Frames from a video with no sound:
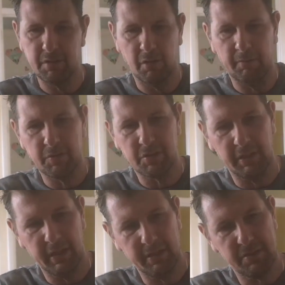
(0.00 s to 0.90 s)
Obviously
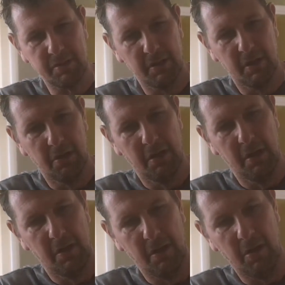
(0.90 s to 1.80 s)
this,
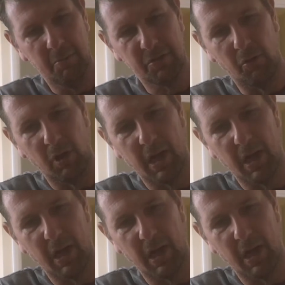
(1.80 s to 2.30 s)
it's got a